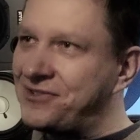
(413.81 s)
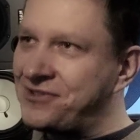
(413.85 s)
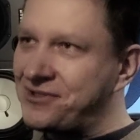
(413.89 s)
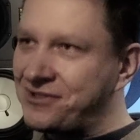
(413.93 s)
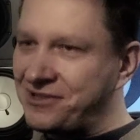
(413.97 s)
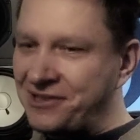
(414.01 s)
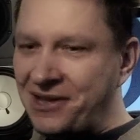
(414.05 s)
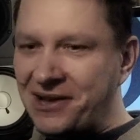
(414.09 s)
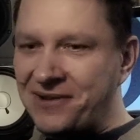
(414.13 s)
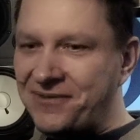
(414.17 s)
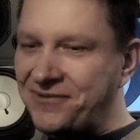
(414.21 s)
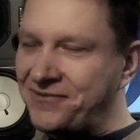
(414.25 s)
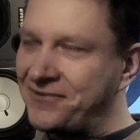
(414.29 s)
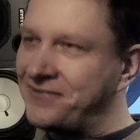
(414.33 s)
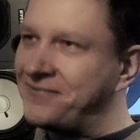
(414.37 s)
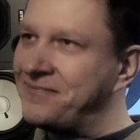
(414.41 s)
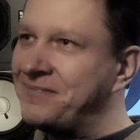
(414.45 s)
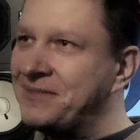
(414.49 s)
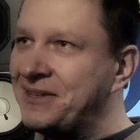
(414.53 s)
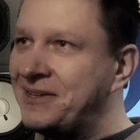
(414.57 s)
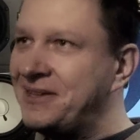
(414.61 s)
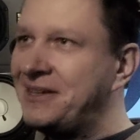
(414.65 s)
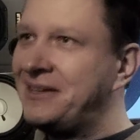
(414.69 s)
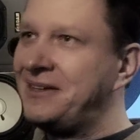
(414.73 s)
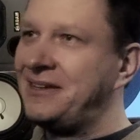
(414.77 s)
stuff,
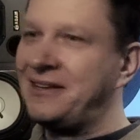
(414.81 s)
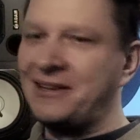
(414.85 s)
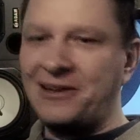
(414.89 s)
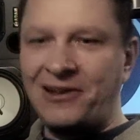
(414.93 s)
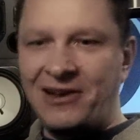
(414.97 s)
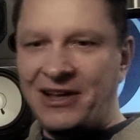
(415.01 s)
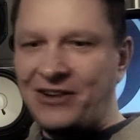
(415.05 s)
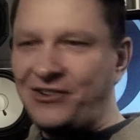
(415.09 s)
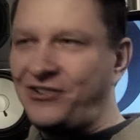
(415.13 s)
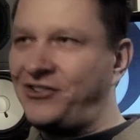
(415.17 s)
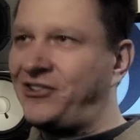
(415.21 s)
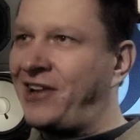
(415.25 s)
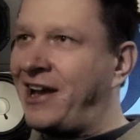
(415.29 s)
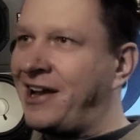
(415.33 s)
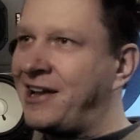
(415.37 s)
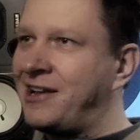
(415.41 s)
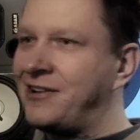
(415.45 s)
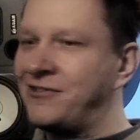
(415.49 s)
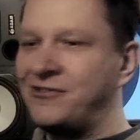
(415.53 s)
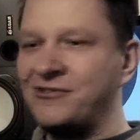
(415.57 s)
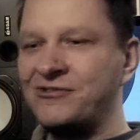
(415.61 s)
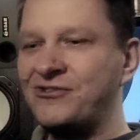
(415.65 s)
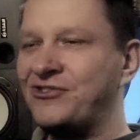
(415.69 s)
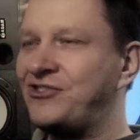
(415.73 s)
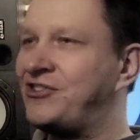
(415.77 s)
you know, like Shaka and